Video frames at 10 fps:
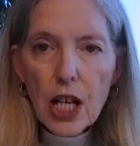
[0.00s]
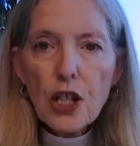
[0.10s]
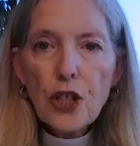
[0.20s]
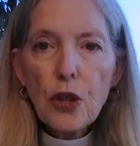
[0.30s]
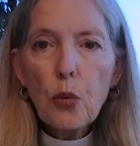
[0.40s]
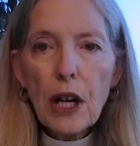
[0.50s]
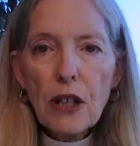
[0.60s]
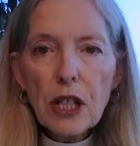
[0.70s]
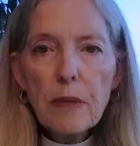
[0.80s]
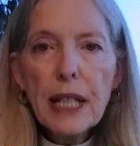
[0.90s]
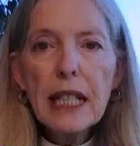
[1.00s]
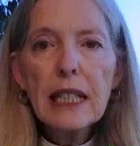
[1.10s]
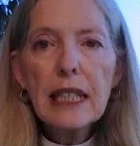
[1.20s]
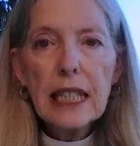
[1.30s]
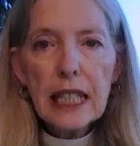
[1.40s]
So, welcoming
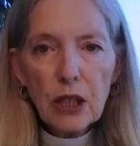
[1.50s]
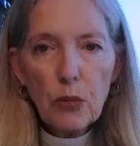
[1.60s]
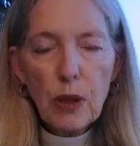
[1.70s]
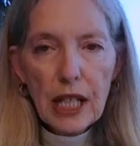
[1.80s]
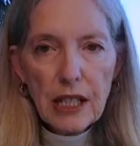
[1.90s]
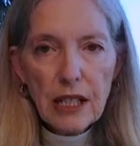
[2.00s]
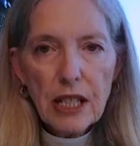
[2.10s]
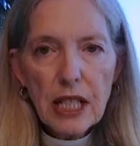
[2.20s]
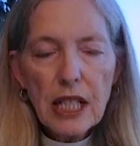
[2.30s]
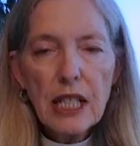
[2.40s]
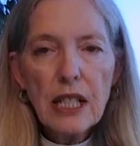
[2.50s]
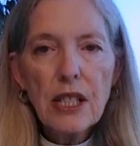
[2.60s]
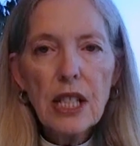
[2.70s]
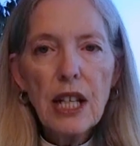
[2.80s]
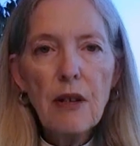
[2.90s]
little ones
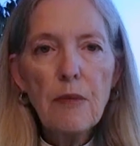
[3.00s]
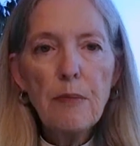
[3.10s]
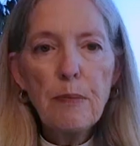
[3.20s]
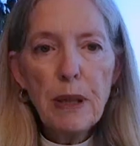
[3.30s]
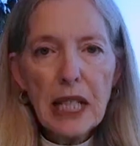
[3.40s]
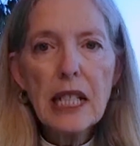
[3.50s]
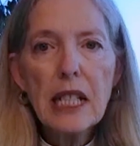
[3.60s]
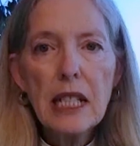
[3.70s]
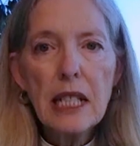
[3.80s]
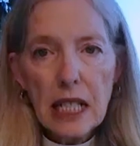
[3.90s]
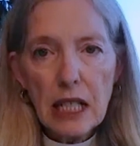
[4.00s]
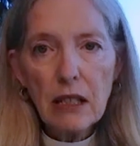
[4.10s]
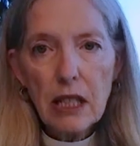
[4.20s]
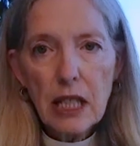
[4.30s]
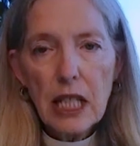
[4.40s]
is a big
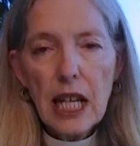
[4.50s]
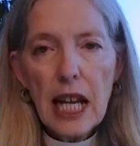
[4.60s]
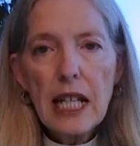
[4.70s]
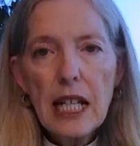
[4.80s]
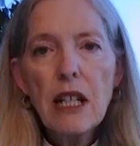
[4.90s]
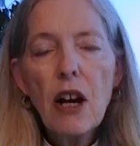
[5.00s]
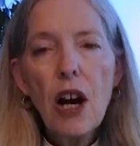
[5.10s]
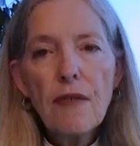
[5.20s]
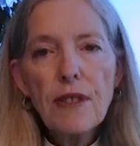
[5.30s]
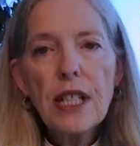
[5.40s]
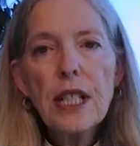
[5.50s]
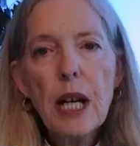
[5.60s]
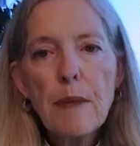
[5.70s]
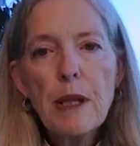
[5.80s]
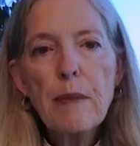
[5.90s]
deal. And it
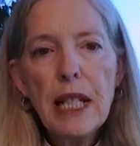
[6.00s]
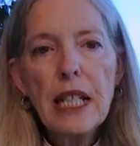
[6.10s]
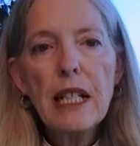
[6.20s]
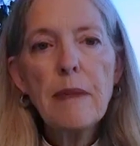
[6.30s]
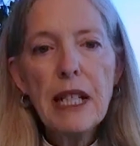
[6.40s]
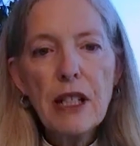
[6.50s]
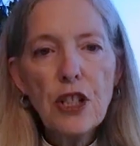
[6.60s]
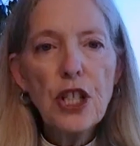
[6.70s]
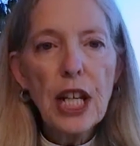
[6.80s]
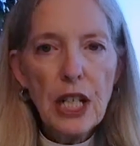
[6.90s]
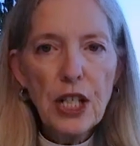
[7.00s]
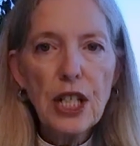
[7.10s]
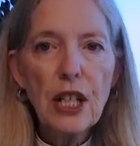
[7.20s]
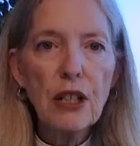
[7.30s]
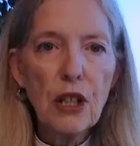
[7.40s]
oftentimes meaning, means
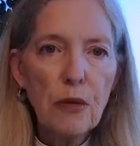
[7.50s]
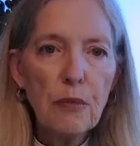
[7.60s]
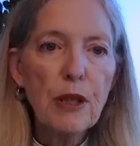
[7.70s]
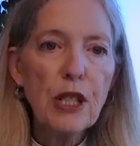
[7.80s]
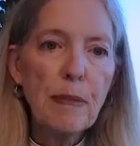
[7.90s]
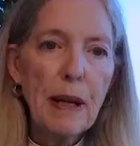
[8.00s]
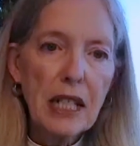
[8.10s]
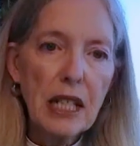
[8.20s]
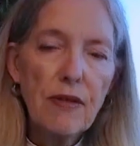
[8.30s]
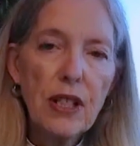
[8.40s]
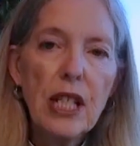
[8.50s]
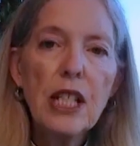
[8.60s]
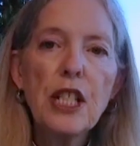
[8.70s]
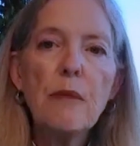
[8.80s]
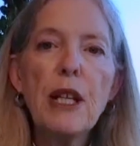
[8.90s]
changing our own perspective
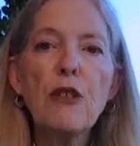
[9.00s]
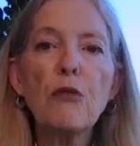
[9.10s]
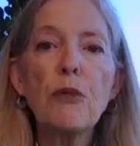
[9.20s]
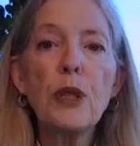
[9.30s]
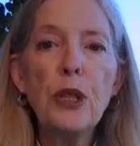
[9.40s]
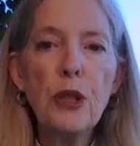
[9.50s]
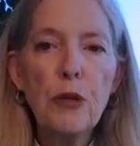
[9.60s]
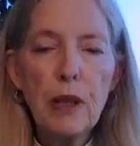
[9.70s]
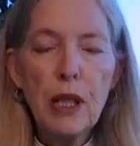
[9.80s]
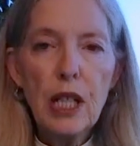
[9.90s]
to make room